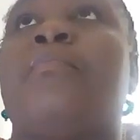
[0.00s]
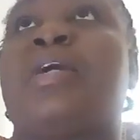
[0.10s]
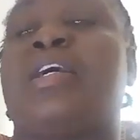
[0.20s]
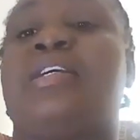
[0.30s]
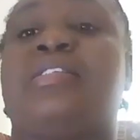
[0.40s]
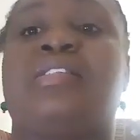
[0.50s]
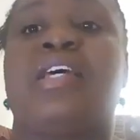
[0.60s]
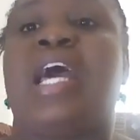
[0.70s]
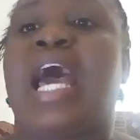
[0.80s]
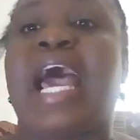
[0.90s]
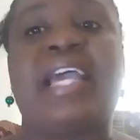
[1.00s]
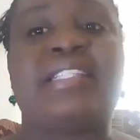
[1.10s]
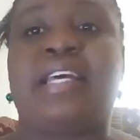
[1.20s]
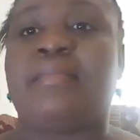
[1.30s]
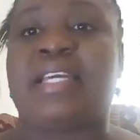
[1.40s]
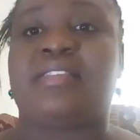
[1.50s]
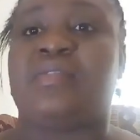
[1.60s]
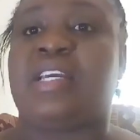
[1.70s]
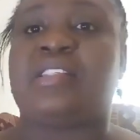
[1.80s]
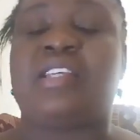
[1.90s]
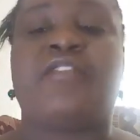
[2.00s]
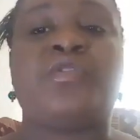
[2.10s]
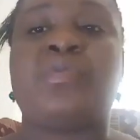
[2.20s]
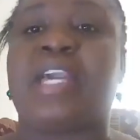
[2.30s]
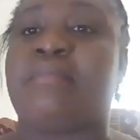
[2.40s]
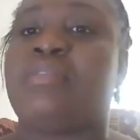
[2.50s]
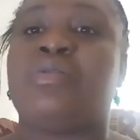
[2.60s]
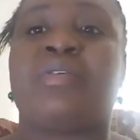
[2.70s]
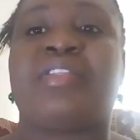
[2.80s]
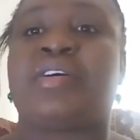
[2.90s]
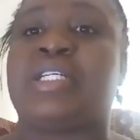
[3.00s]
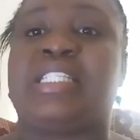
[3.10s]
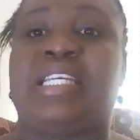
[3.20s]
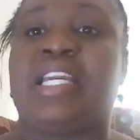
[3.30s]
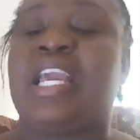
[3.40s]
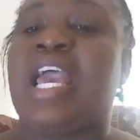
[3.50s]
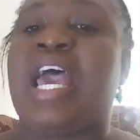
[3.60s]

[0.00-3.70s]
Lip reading: because I tell my students, if you get below 30,